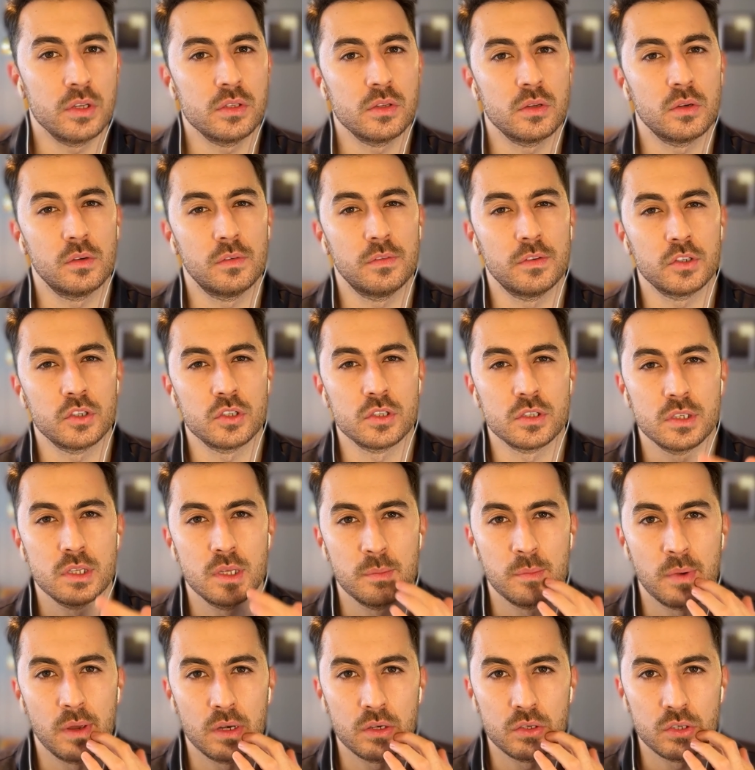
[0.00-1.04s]
your efficiency
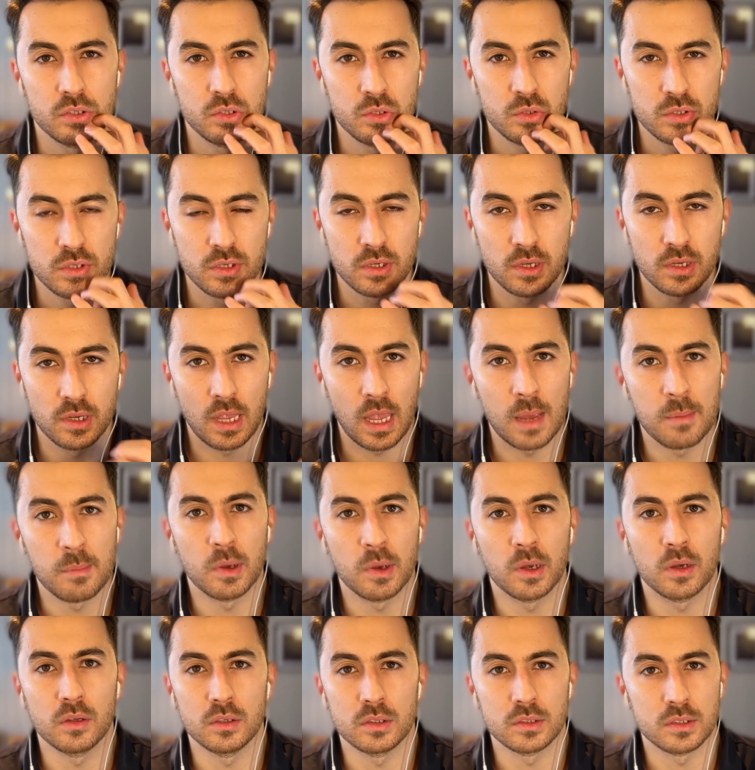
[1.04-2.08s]
by introducing
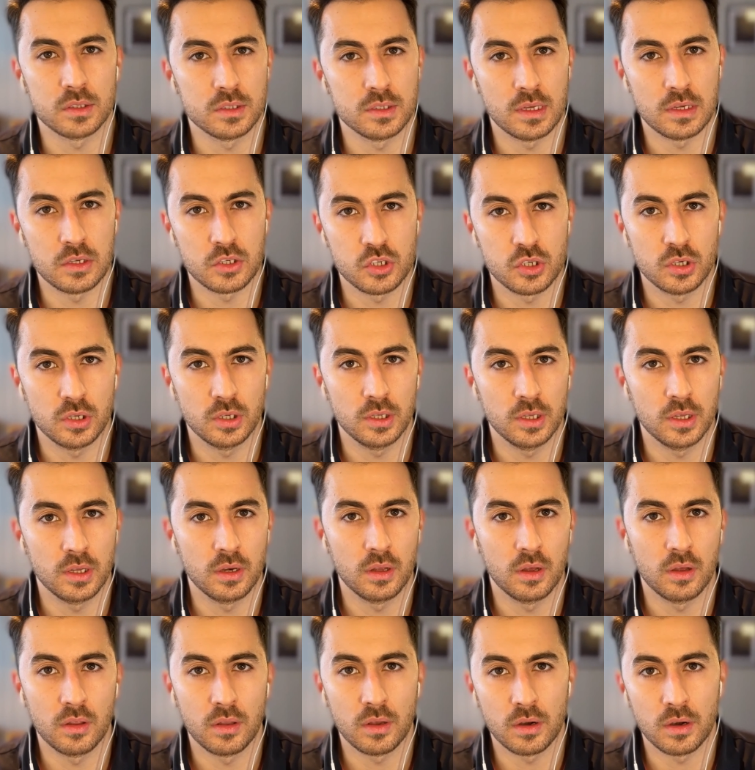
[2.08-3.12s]
chemicals essentially and
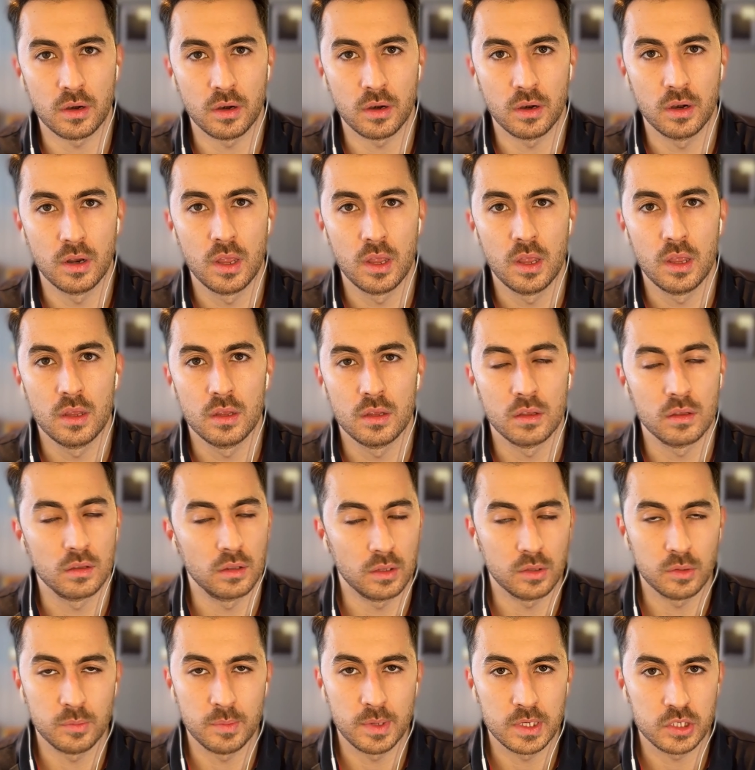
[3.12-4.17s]

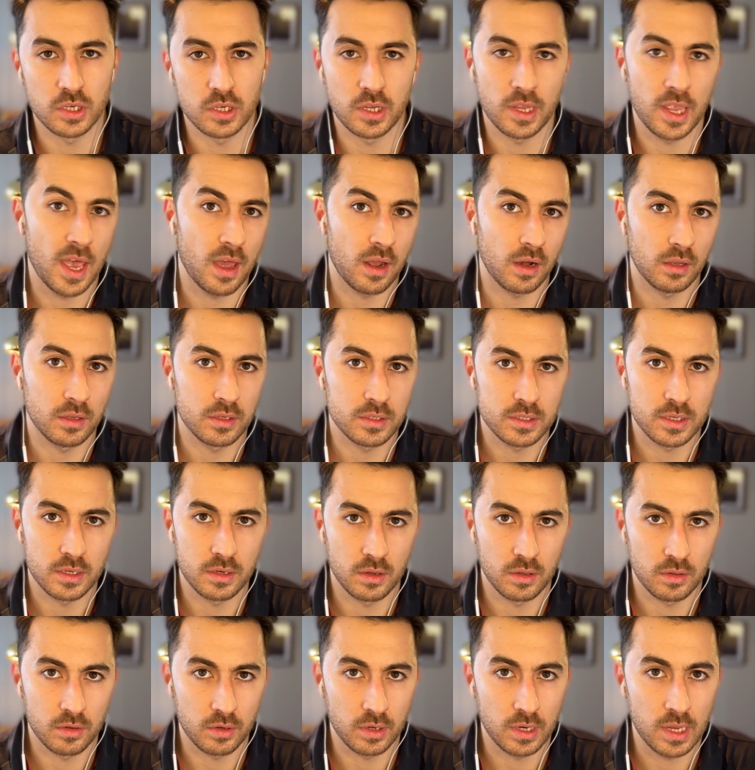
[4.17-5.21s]
you mentioned catalysts and
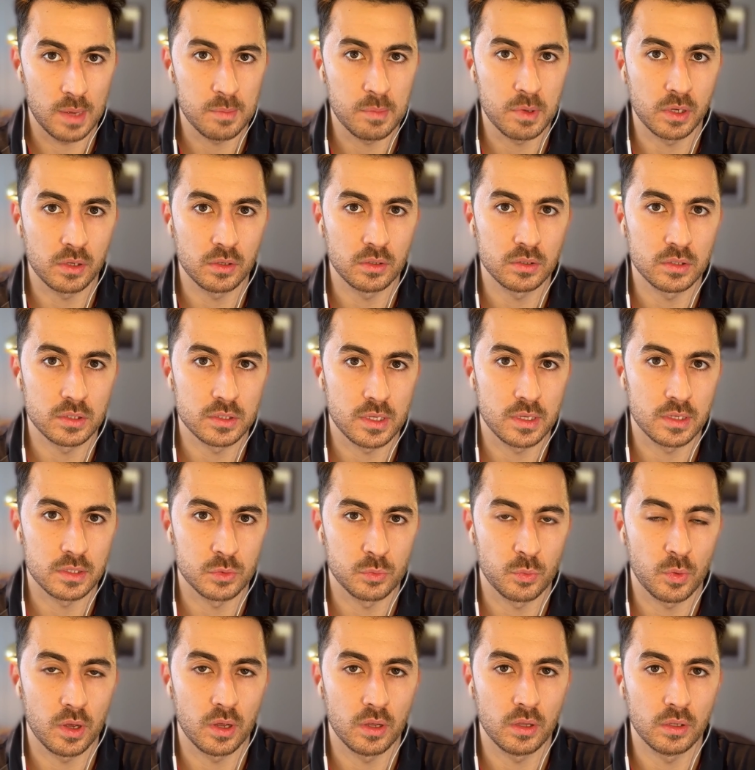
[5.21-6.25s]
other chemicals as
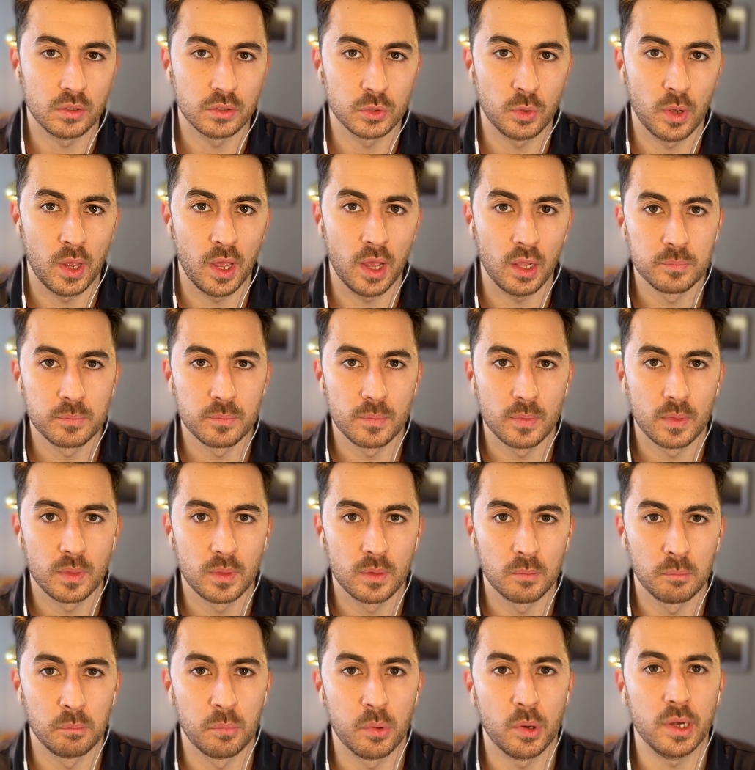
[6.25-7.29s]
well to help
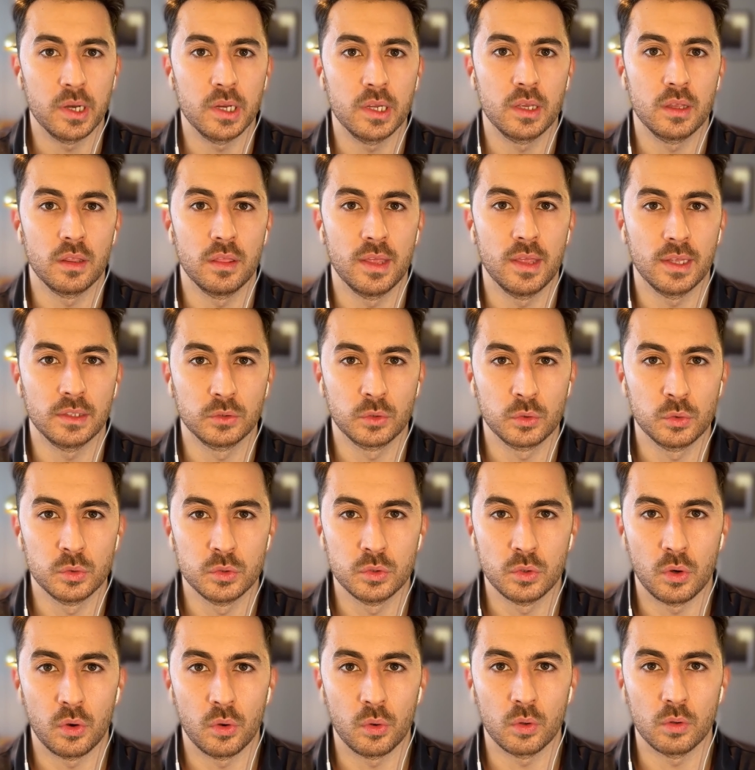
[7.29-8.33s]
break that crude
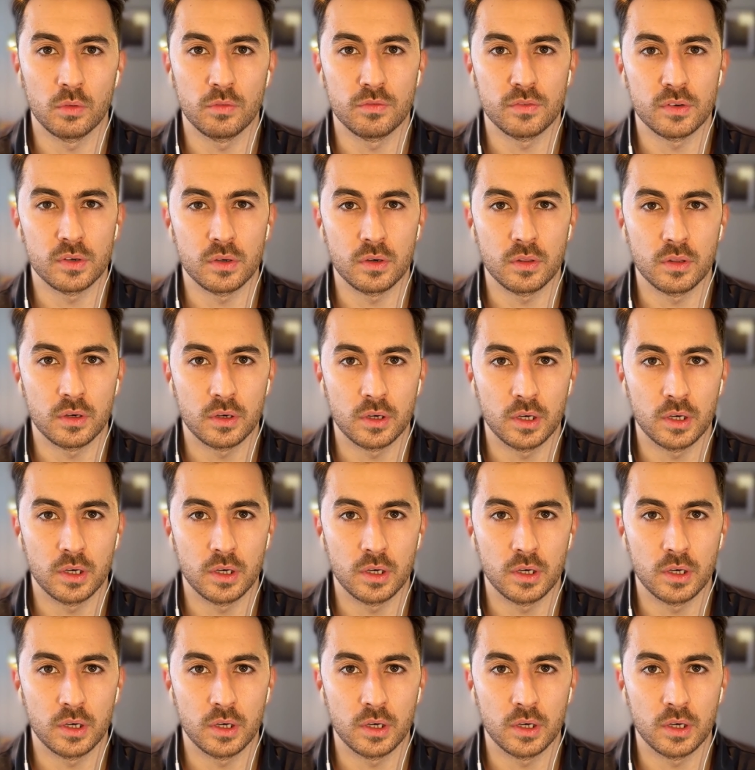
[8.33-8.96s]
oil further